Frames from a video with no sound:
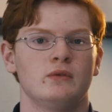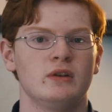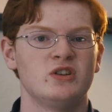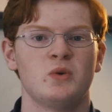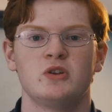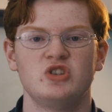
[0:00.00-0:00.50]
you
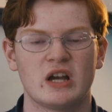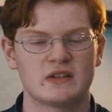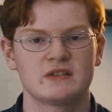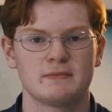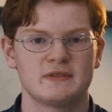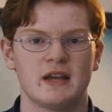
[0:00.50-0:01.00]
need to
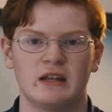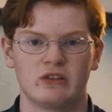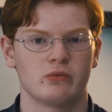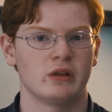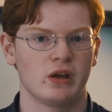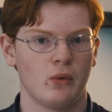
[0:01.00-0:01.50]
adjust some
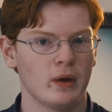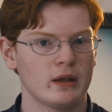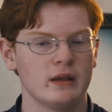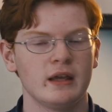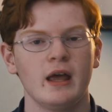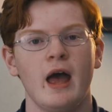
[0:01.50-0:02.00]
settings really
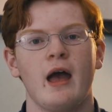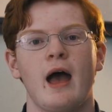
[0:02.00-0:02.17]
quickly,